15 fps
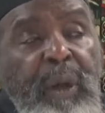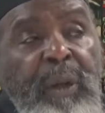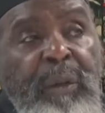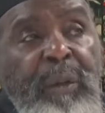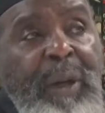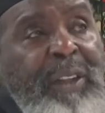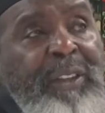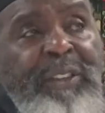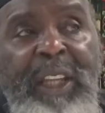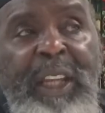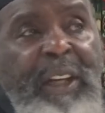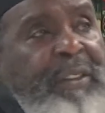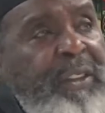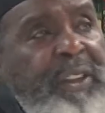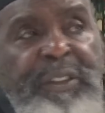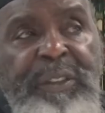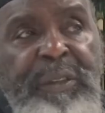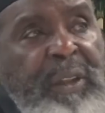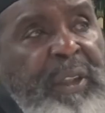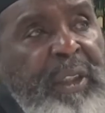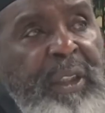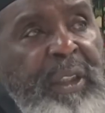on the right side of
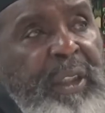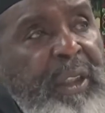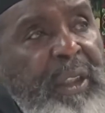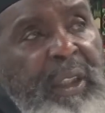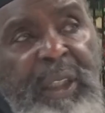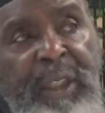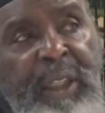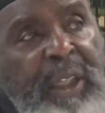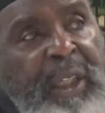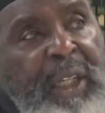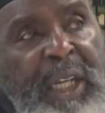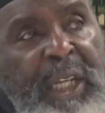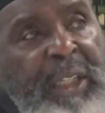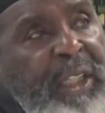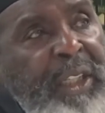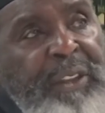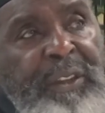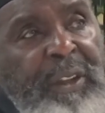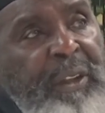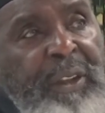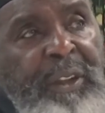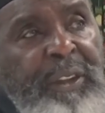history and they're not, that's
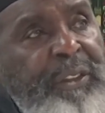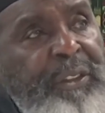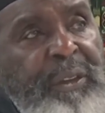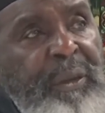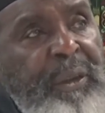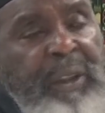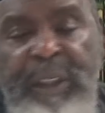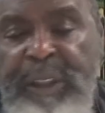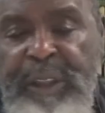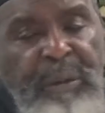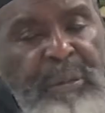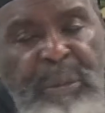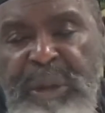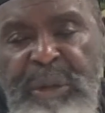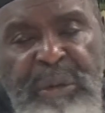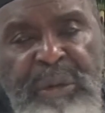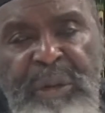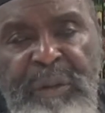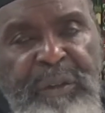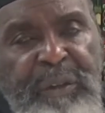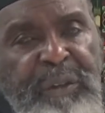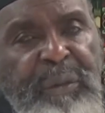all there is to it. It don't make no
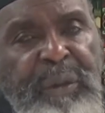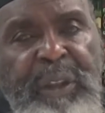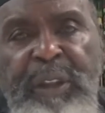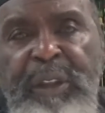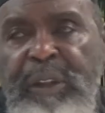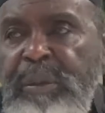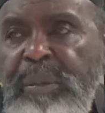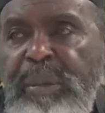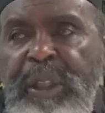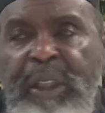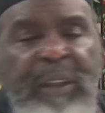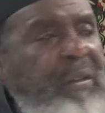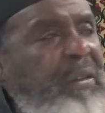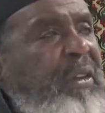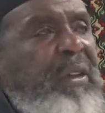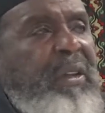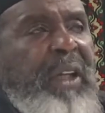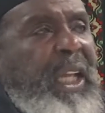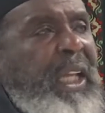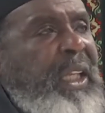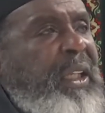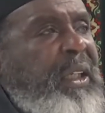difference whether you believe it or
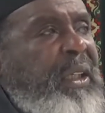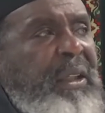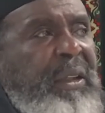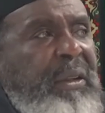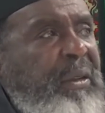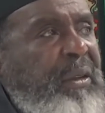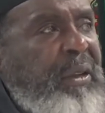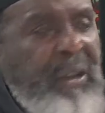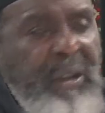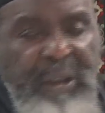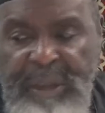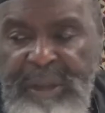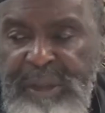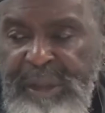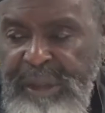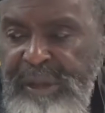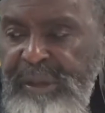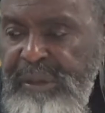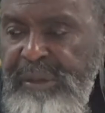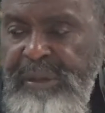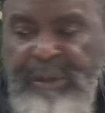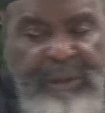like it or not.
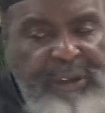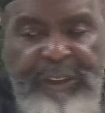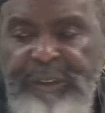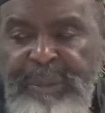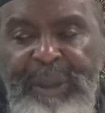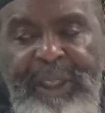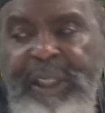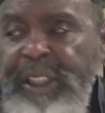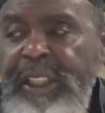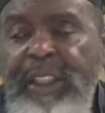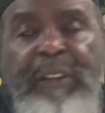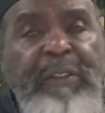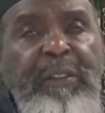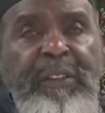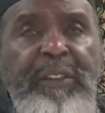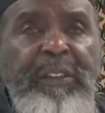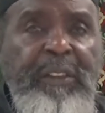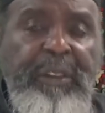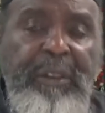It doesn't make any difference.